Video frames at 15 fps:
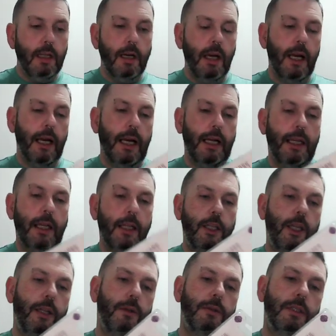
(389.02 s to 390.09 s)
I
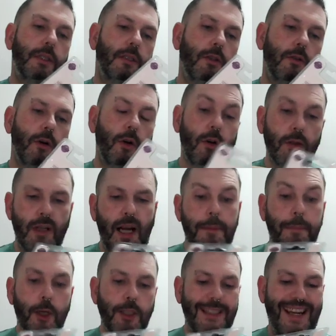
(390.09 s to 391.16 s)

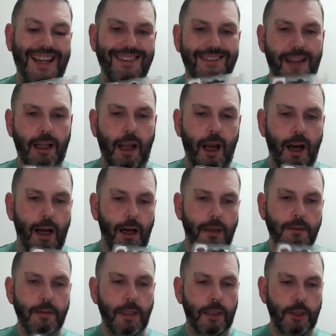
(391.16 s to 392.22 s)
put in the car,
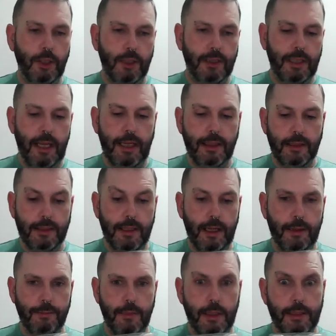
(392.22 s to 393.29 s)
I should say, because
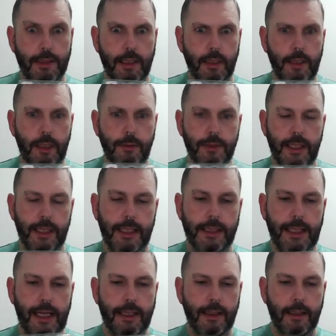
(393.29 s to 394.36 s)
I'm still using it
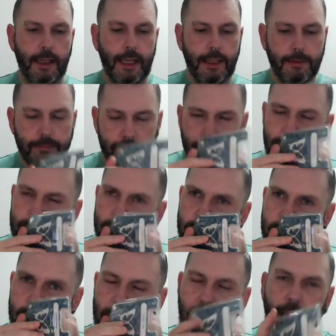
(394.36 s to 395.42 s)
technically,
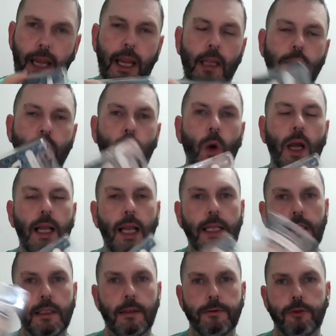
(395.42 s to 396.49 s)
a
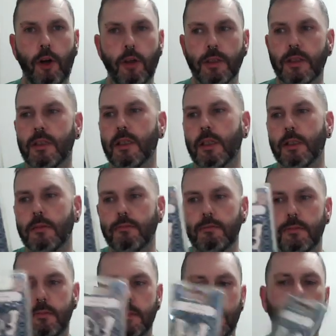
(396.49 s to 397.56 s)
Twilight Frost
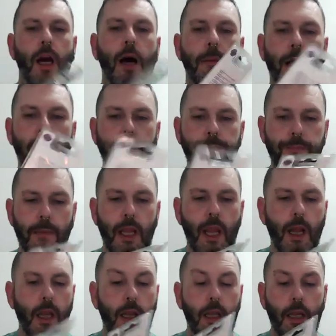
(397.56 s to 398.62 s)
car bar.
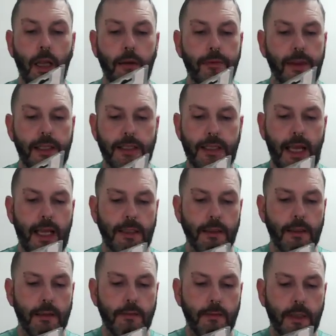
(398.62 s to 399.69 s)
Love this
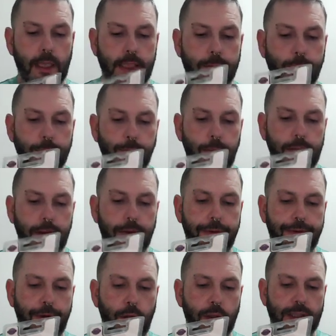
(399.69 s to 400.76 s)
scent. This was one of the
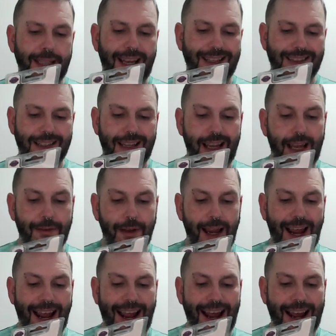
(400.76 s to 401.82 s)
first scents I ever
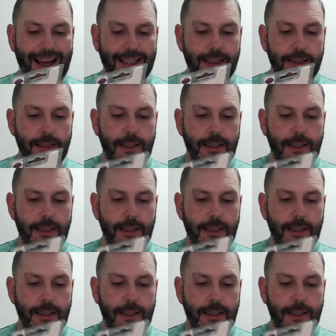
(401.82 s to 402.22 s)
had.